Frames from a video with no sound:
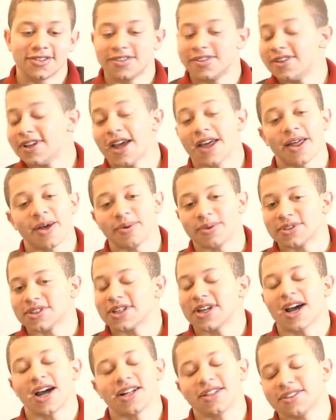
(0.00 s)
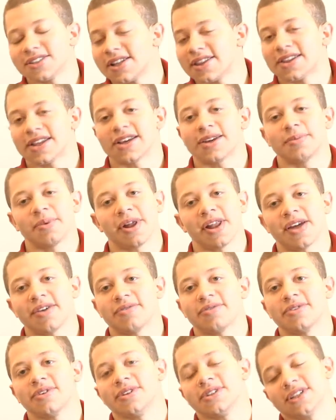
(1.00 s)
was a constant thing in my
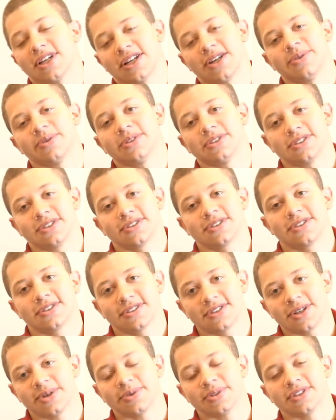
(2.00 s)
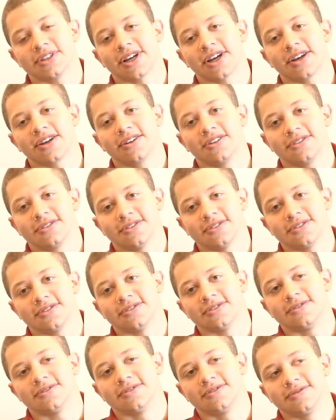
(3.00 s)
life, was that he was sick.
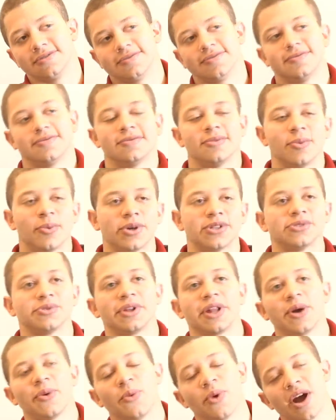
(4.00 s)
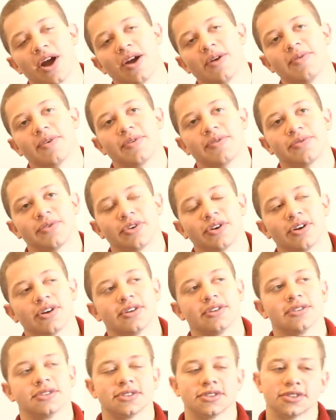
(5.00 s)
And I wasn't really aware of it
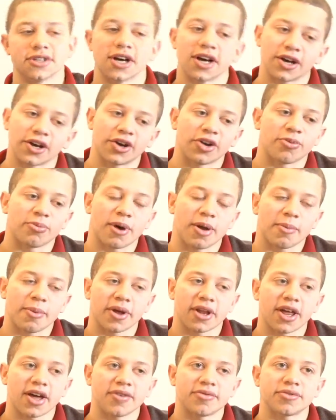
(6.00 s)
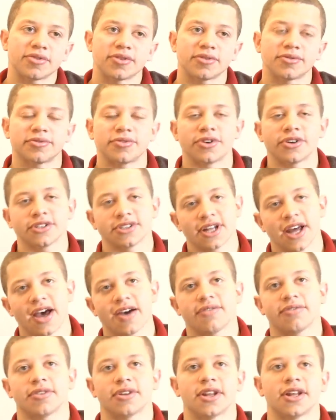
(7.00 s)
for a good amount of my life, the first
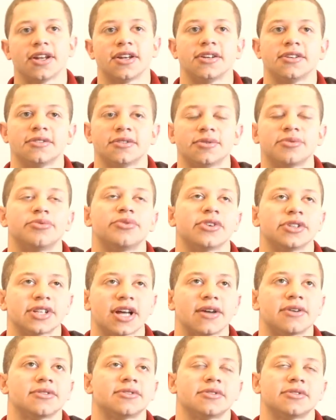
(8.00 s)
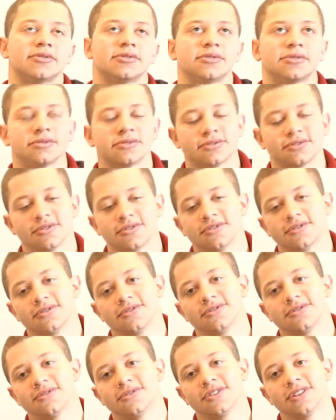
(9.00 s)
half, and then the first half of
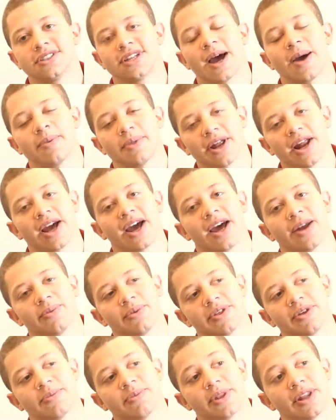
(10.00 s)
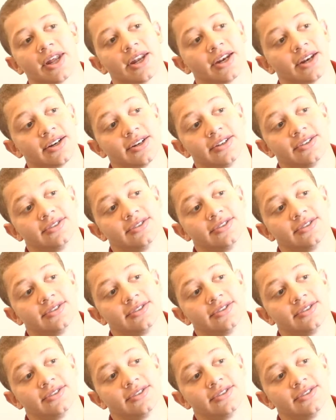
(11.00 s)
the time that I had with him, and then